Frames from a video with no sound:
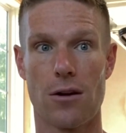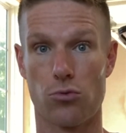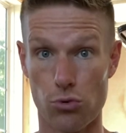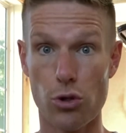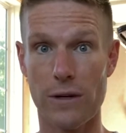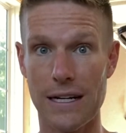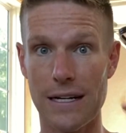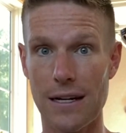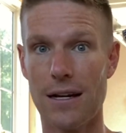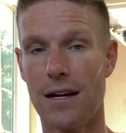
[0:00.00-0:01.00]

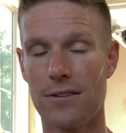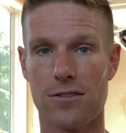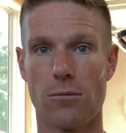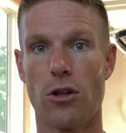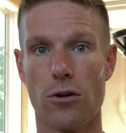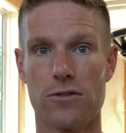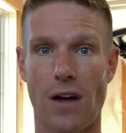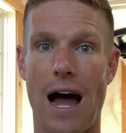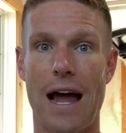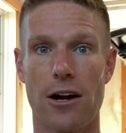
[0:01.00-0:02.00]
ruining some of those
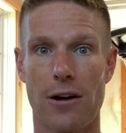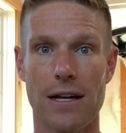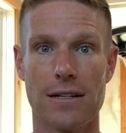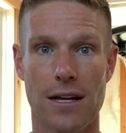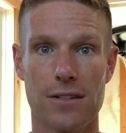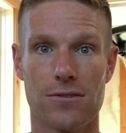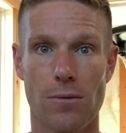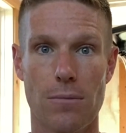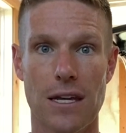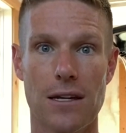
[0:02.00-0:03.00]
higher end cuts
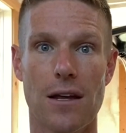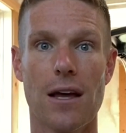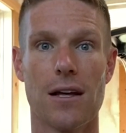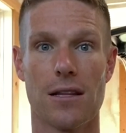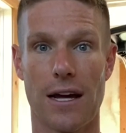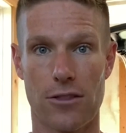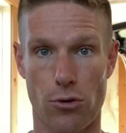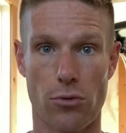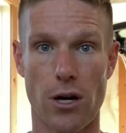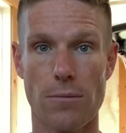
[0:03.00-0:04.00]
of meat like the
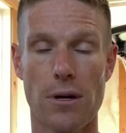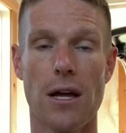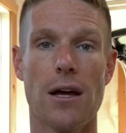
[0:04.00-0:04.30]
rump.